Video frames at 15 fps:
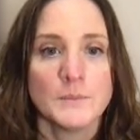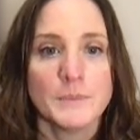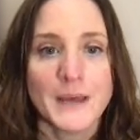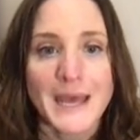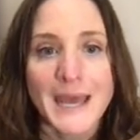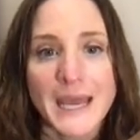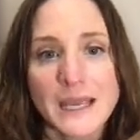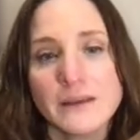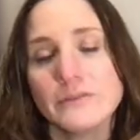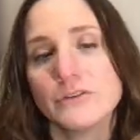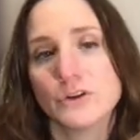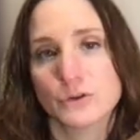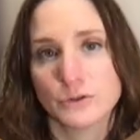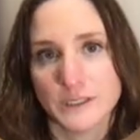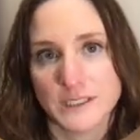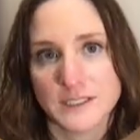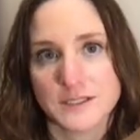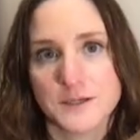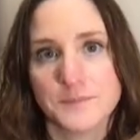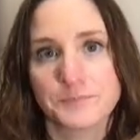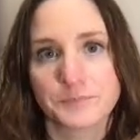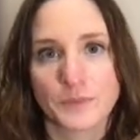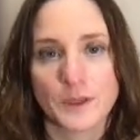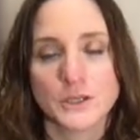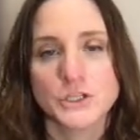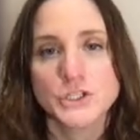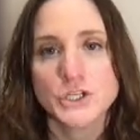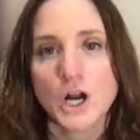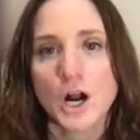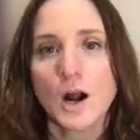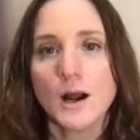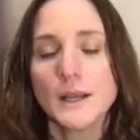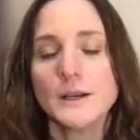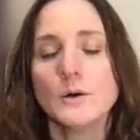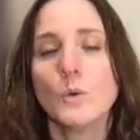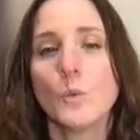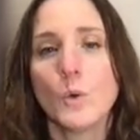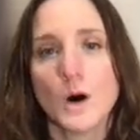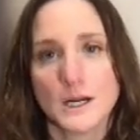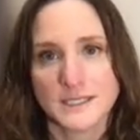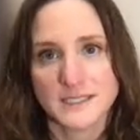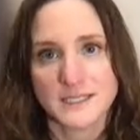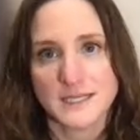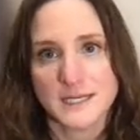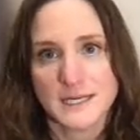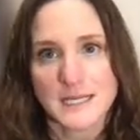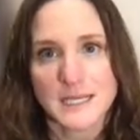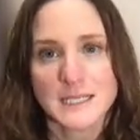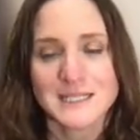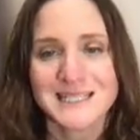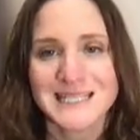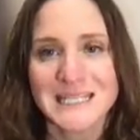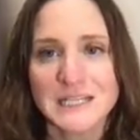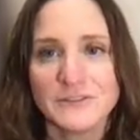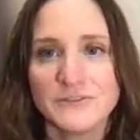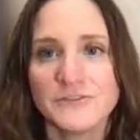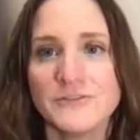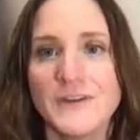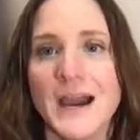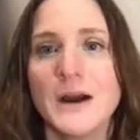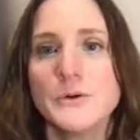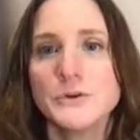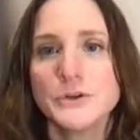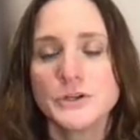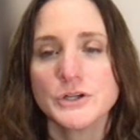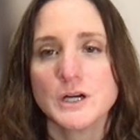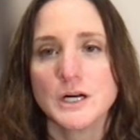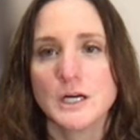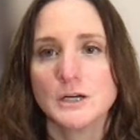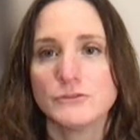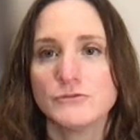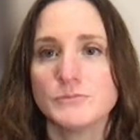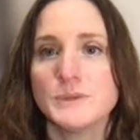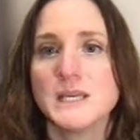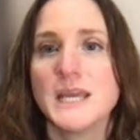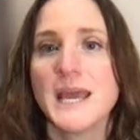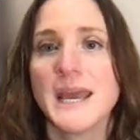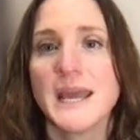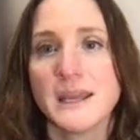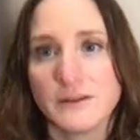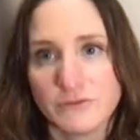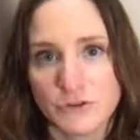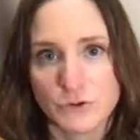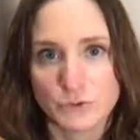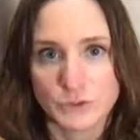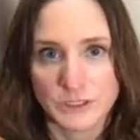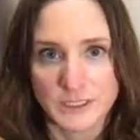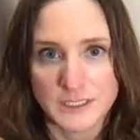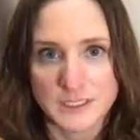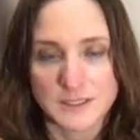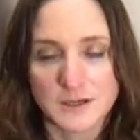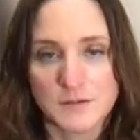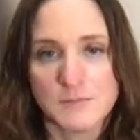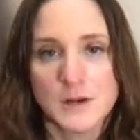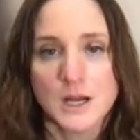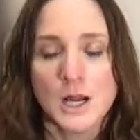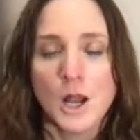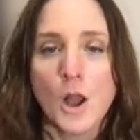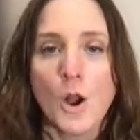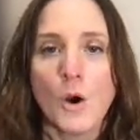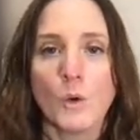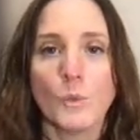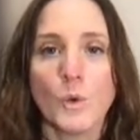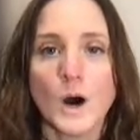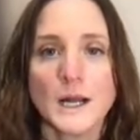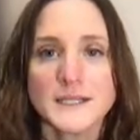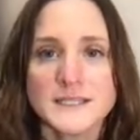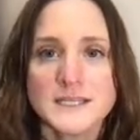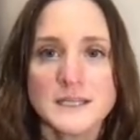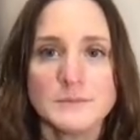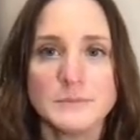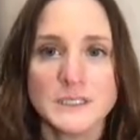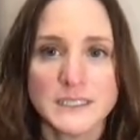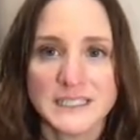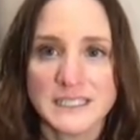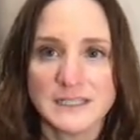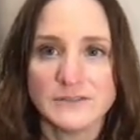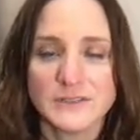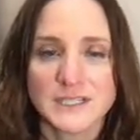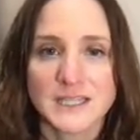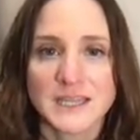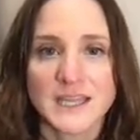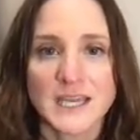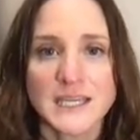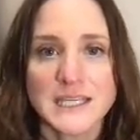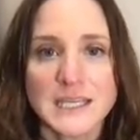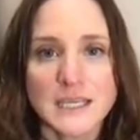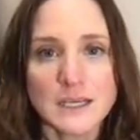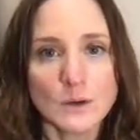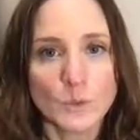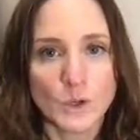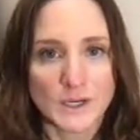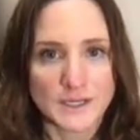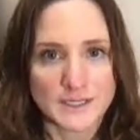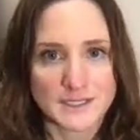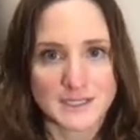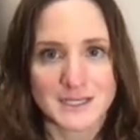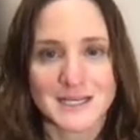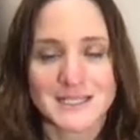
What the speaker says: Behavioralism. John Watson is the founder of behavioralism. Watson believed thinking was